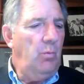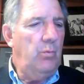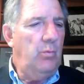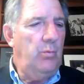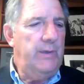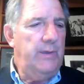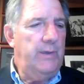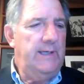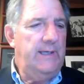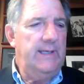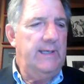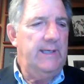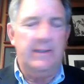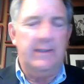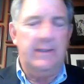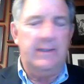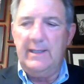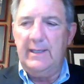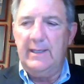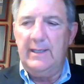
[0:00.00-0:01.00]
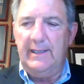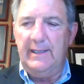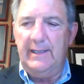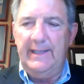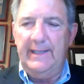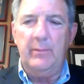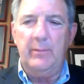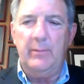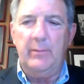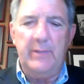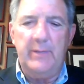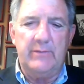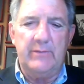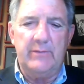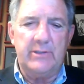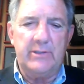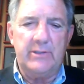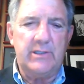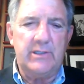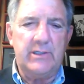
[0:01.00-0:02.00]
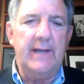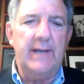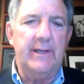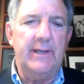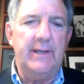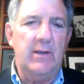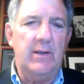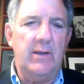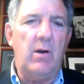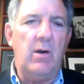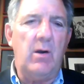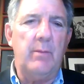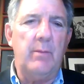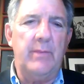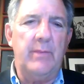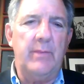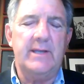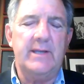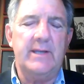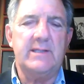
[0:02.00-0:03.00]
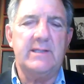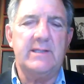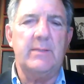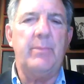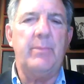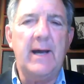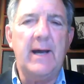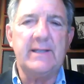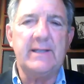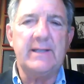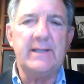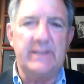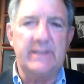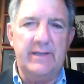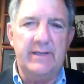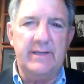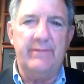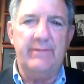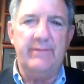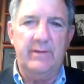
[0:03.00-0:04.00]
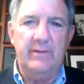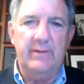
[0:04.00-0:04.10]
we need a little bit of a shot in the arm that is a positive